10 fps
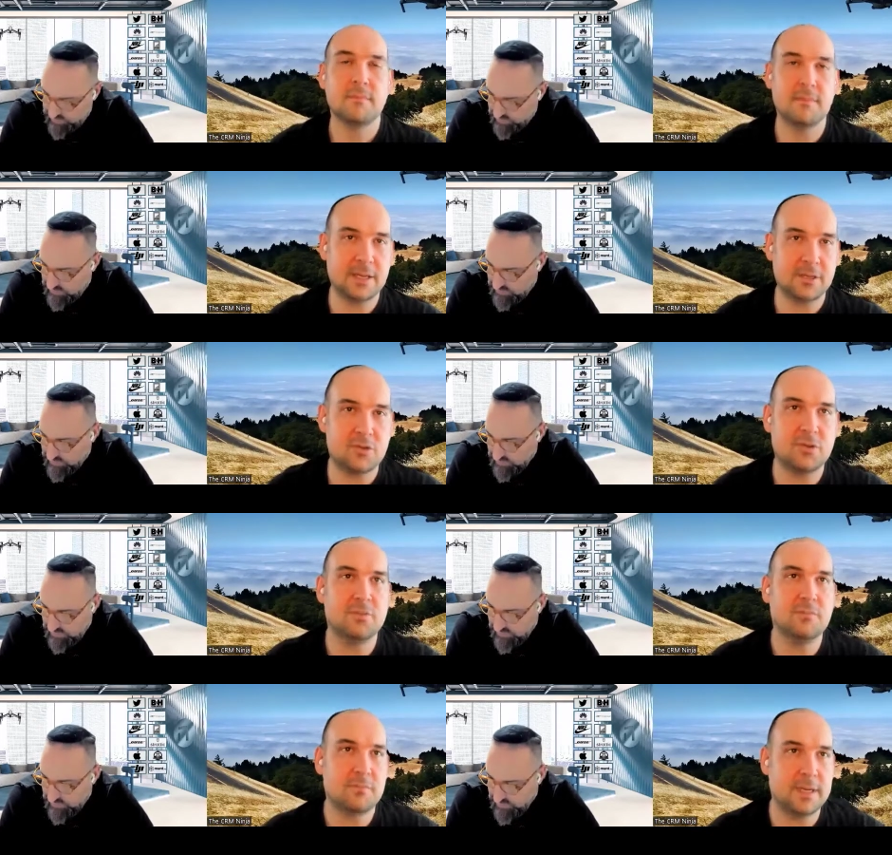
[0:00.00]
Speaker 1: That is
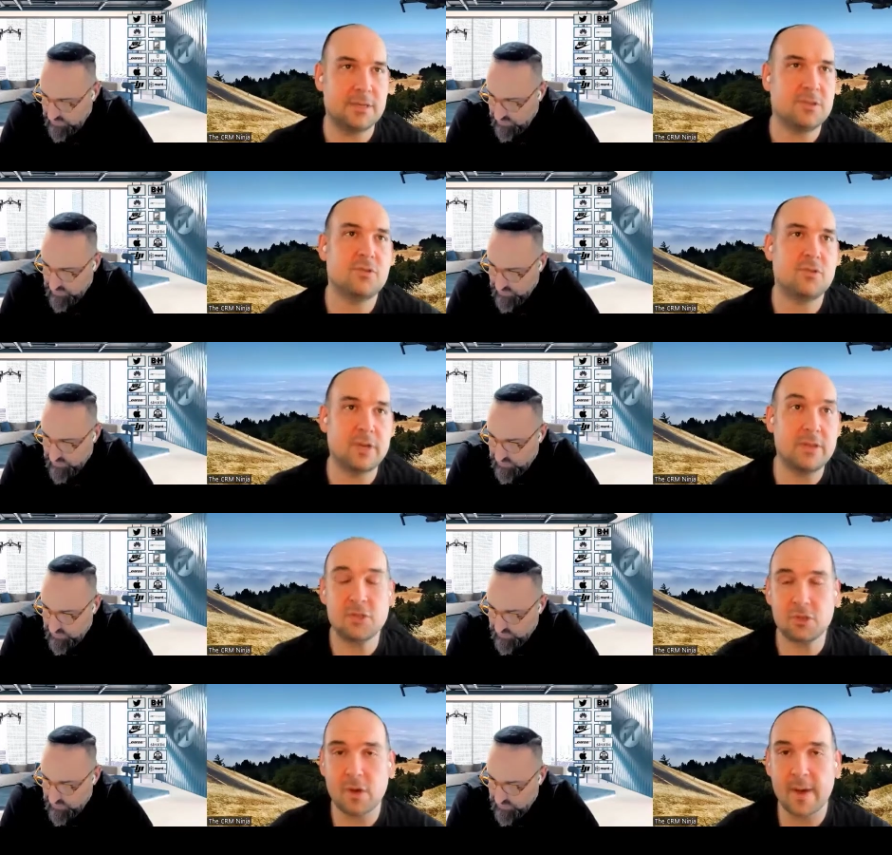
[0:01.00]
true. That is true. Then
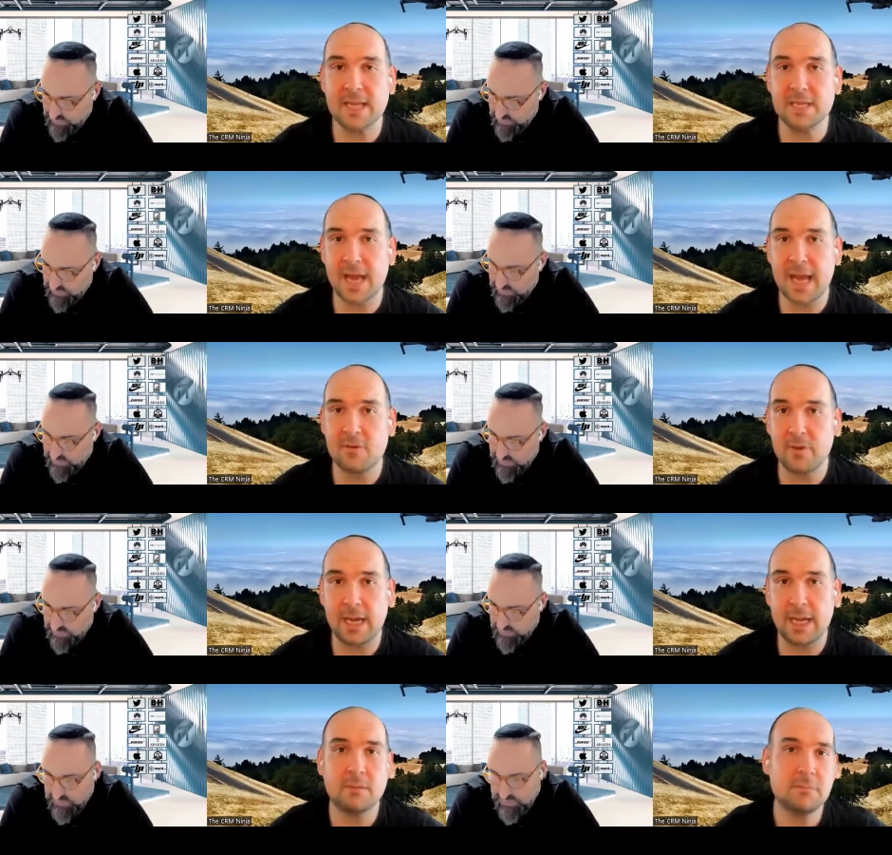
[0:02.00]
the two go hand in hand,
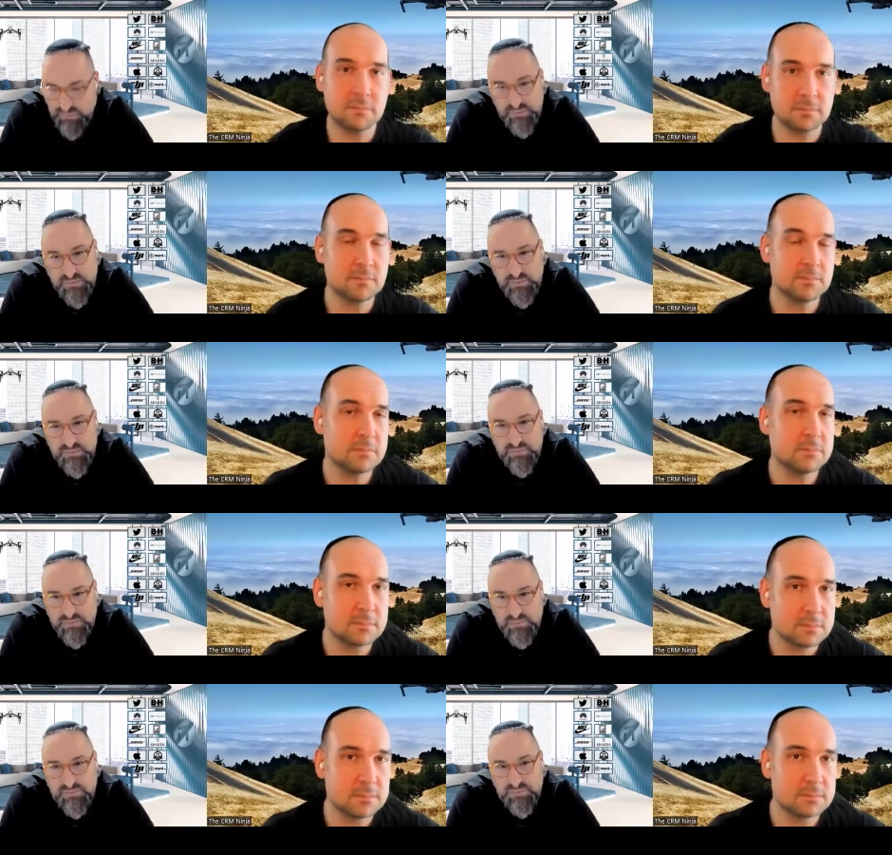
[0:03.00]
really.
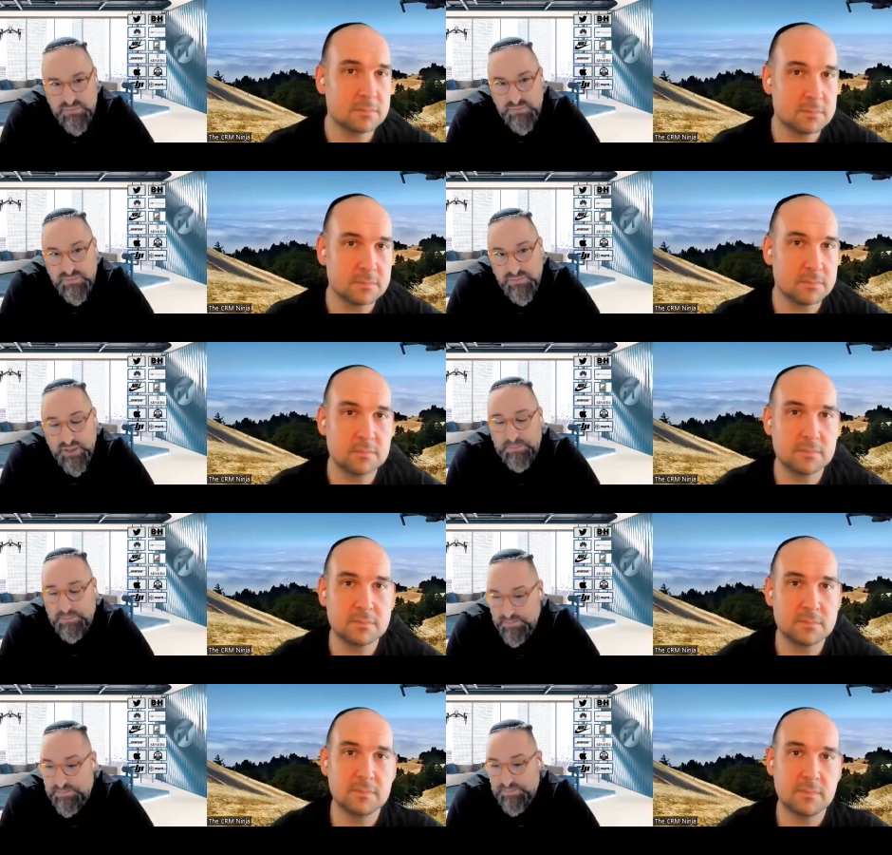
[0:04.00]
Yep.
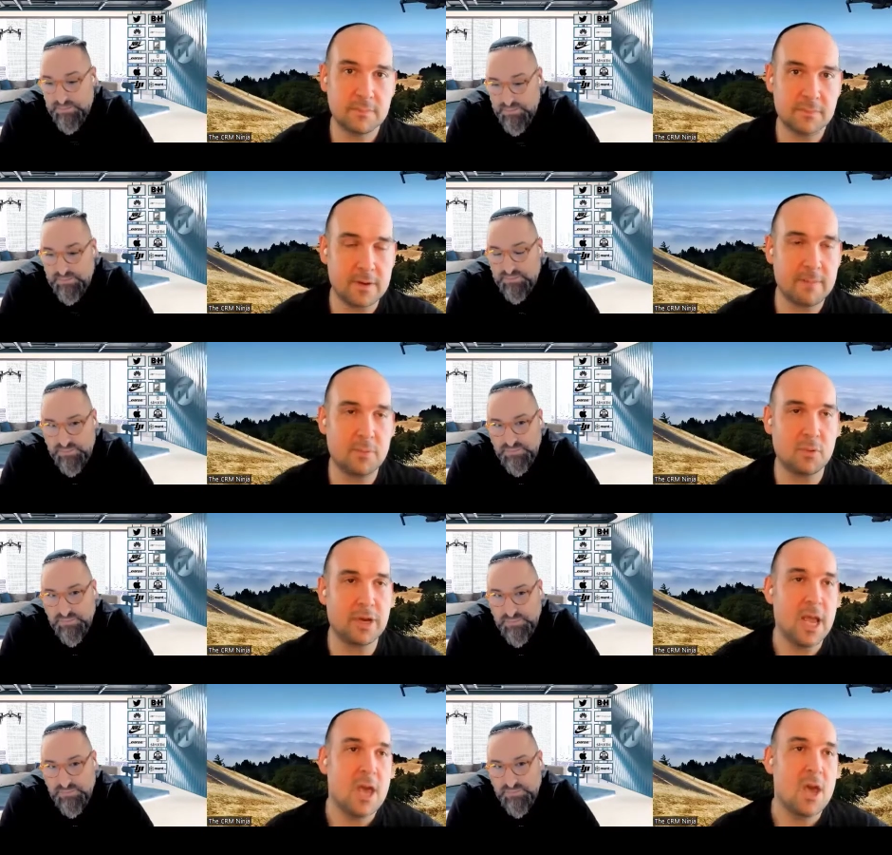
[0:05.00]
Very
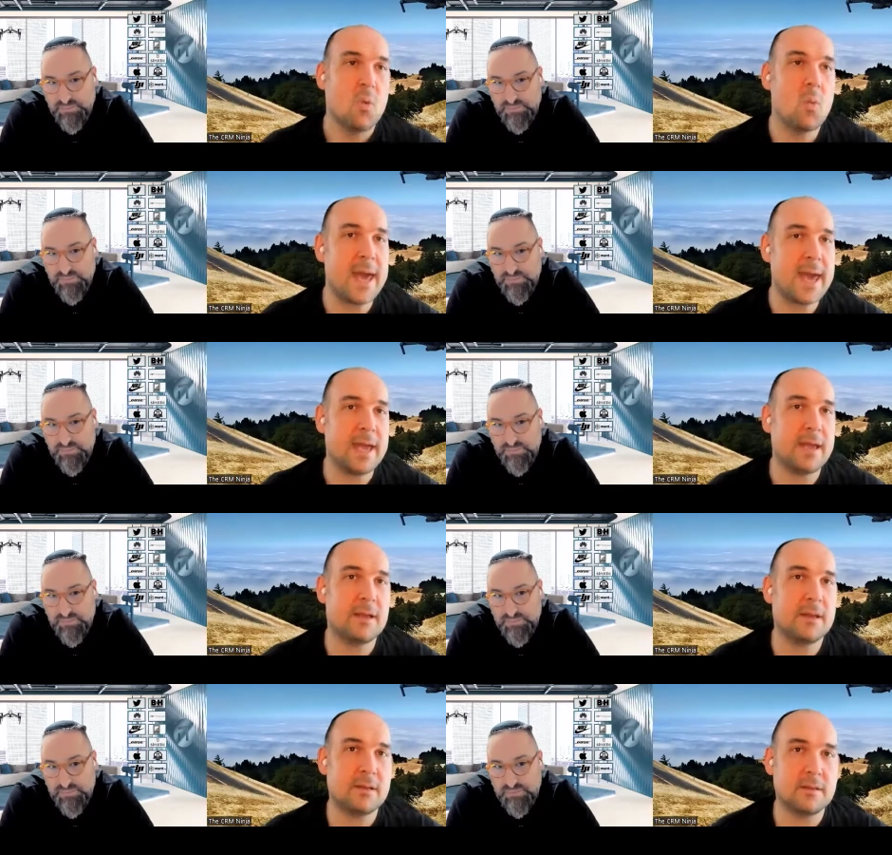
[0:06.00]
important. Where,
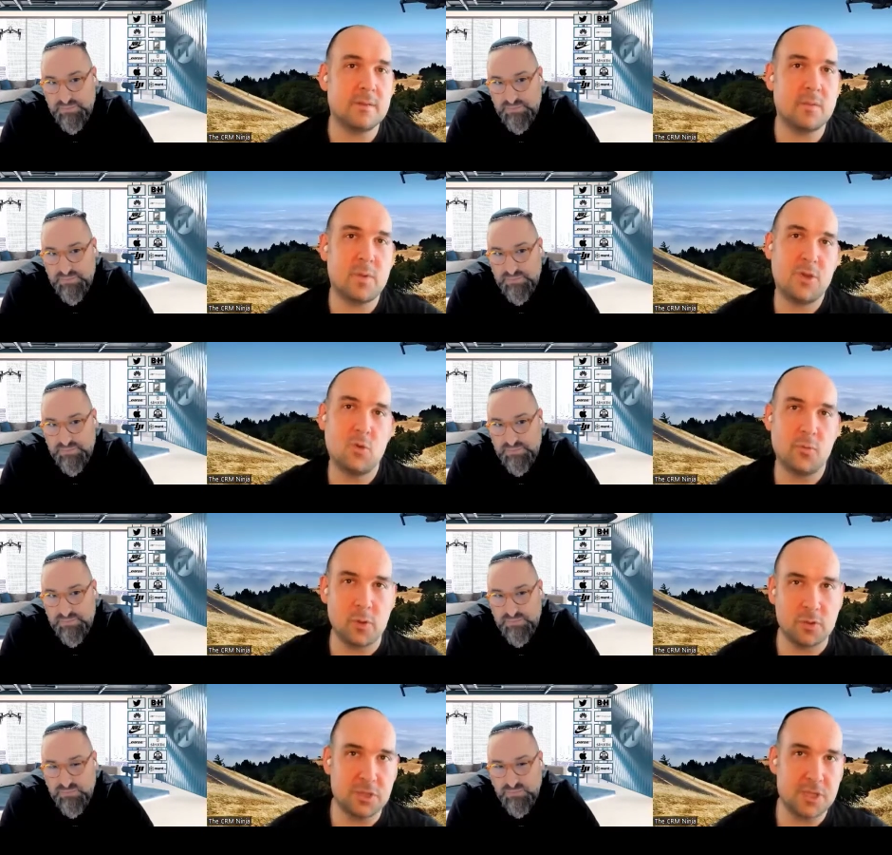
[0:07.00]
with your
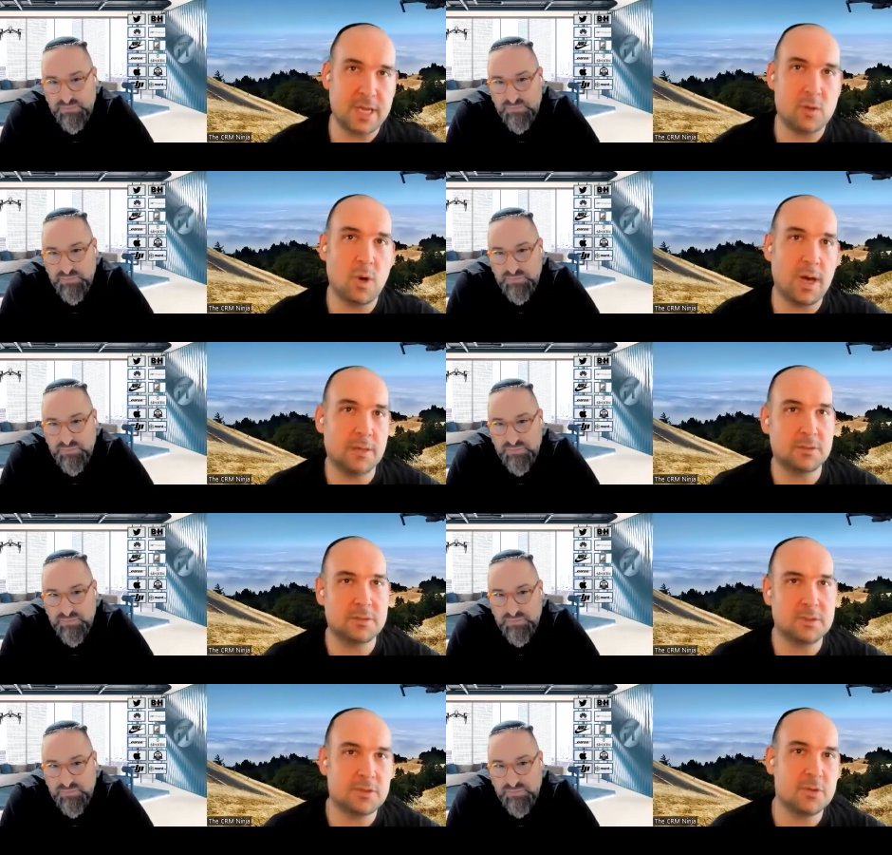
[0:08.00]
view on the tech
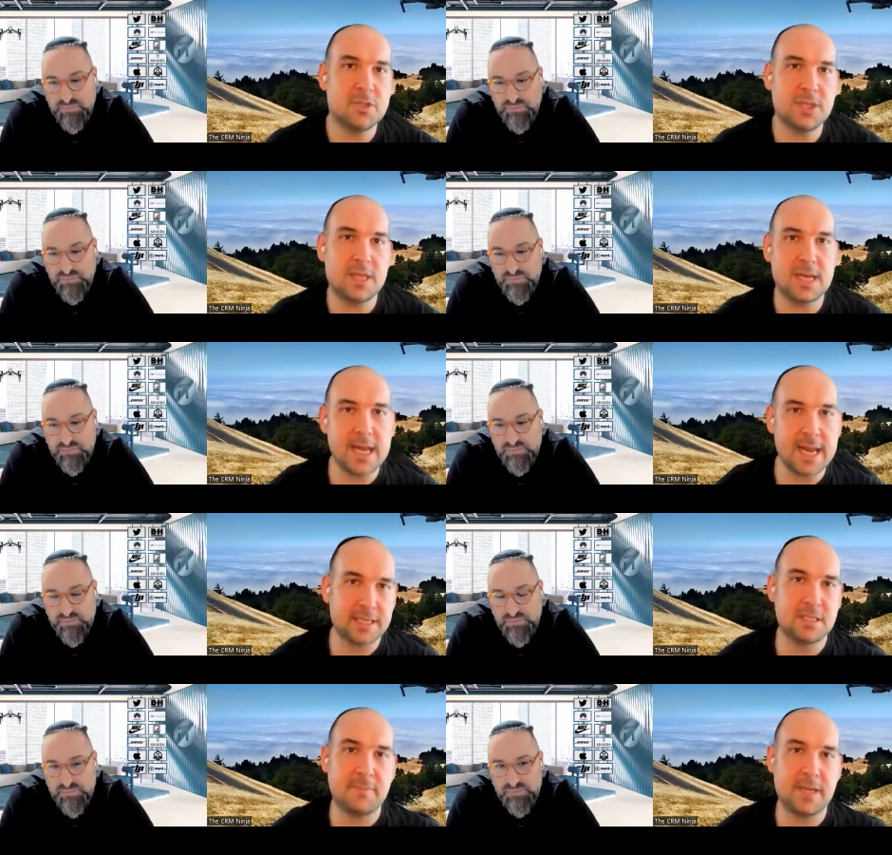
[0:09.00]
world, do you see the
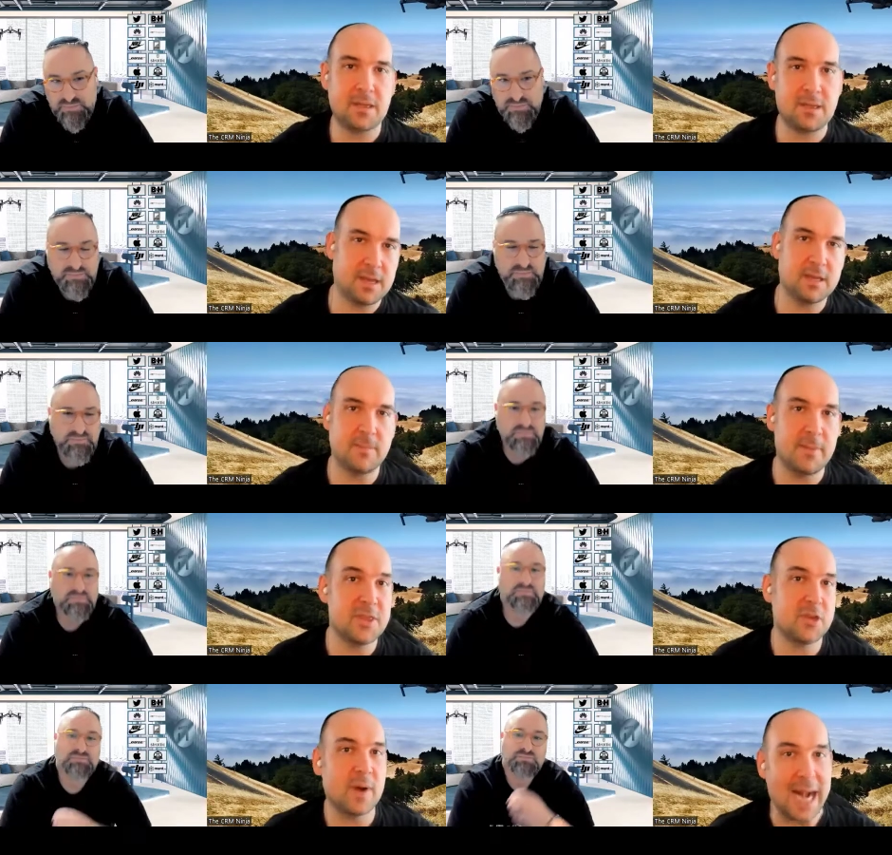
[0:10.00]
next big thing at the
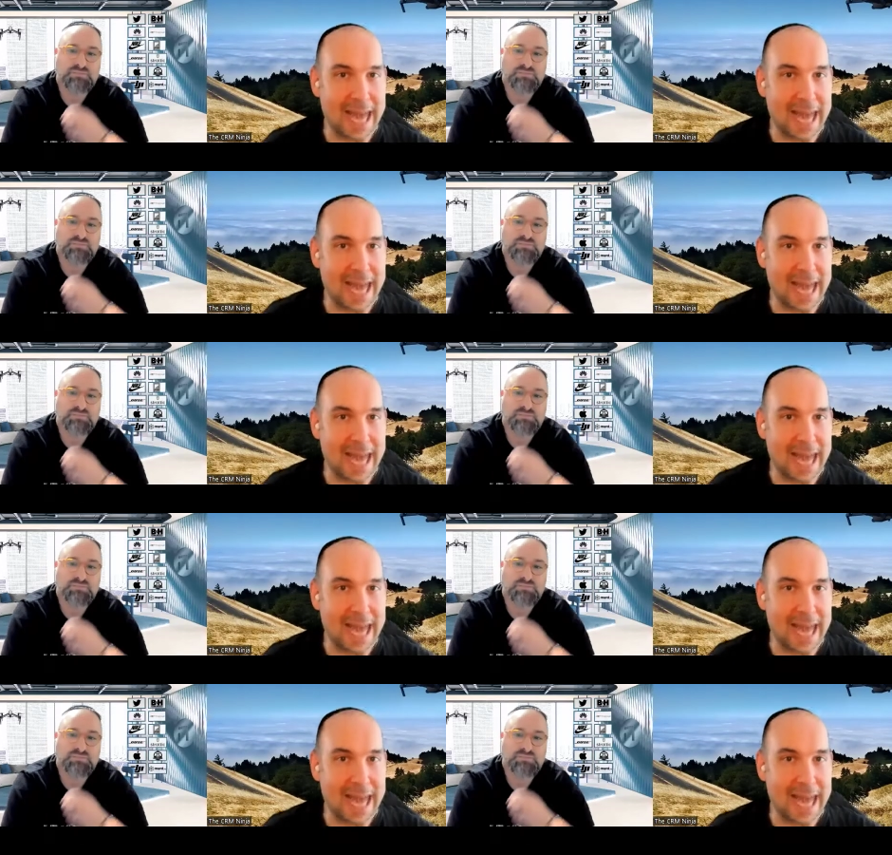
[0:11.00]
moment that you're